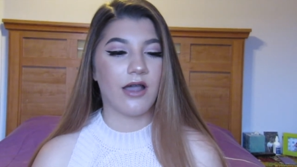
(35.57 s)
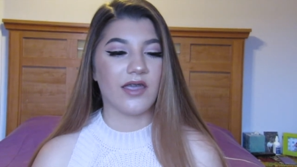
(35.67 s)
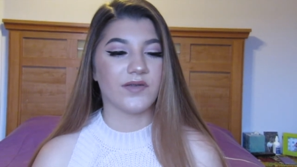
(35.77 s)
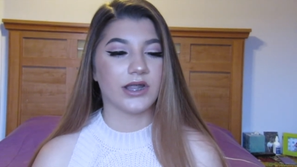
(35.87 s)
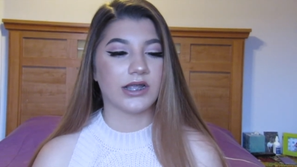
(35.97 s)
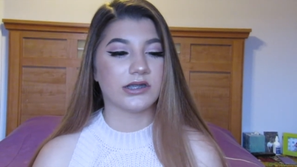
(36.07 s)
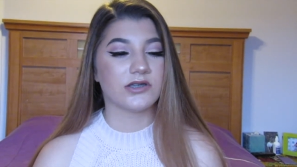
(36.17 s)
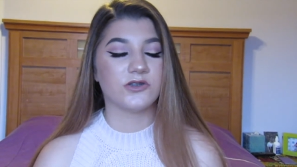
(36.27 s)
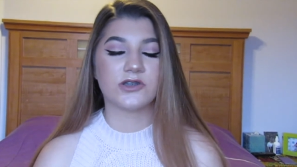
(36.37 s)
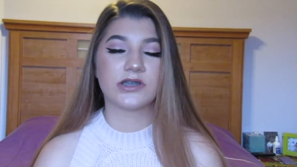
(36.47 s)
I feel like
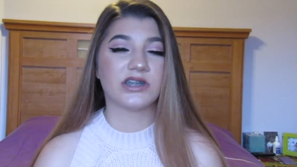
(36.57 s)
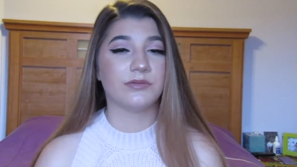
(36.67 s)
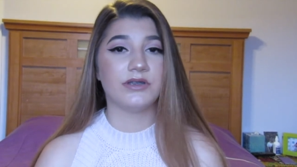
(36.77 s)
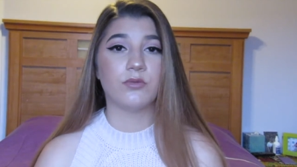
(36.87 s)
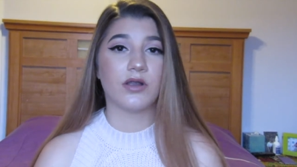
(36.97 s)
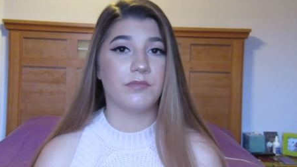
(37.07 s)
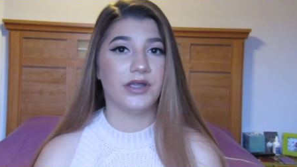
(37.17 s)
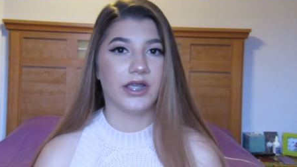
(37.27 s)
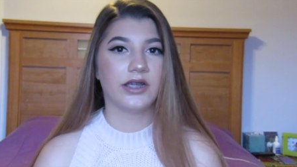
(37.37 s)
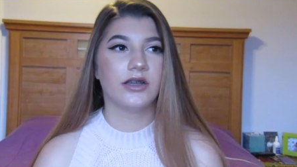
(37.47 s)
this is just going to be one
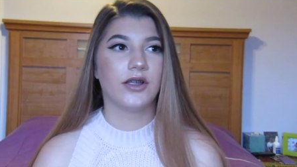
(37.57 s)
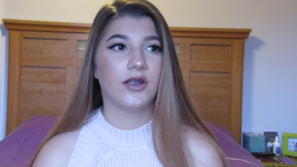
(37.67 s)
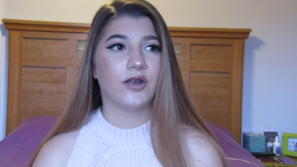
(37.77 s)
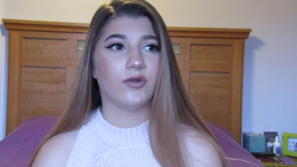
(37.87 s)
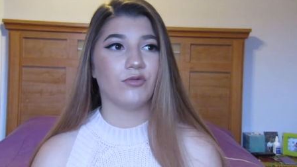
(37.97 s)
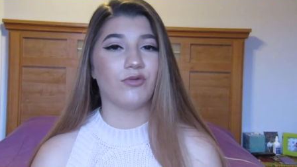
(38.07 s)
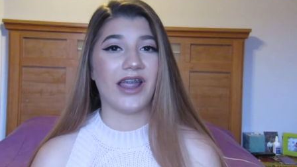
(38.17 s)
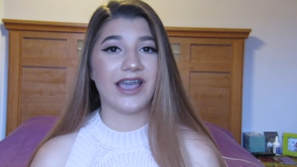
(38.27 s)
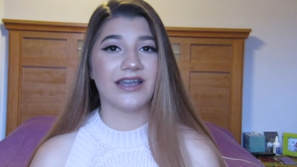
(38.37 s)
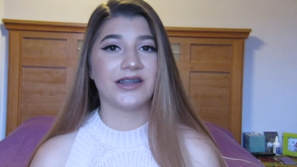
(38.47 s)
big
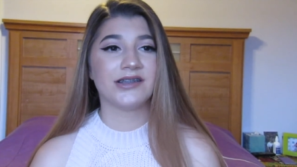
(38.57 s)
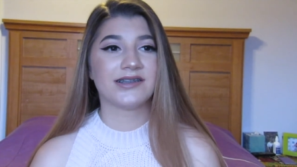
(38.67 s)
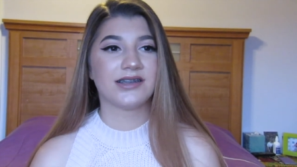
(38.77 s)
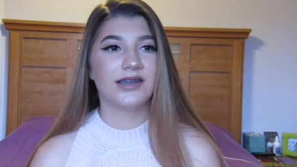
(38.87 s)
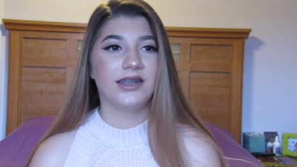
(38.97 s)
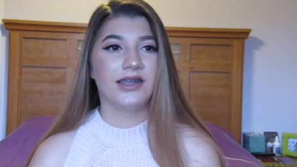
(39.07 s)
rant